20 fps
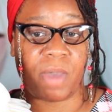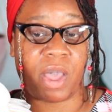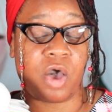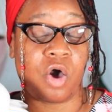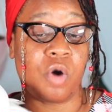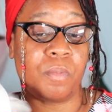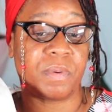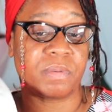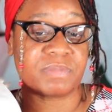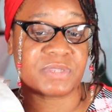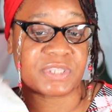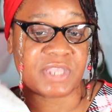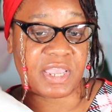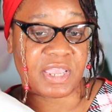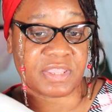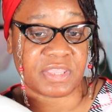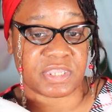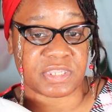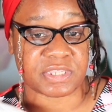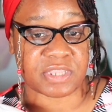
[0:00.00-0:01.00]
I hope I'm
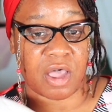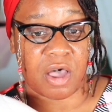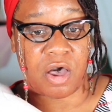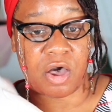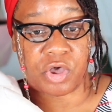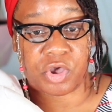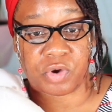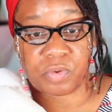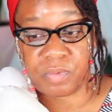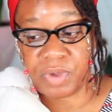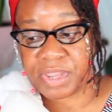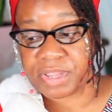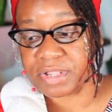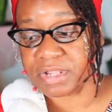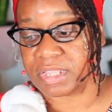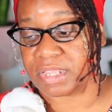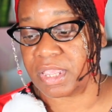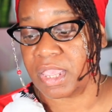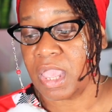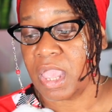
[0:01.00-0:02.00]
saying this all
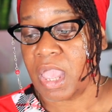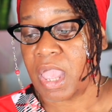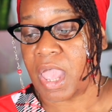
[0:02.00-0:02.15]
correctly.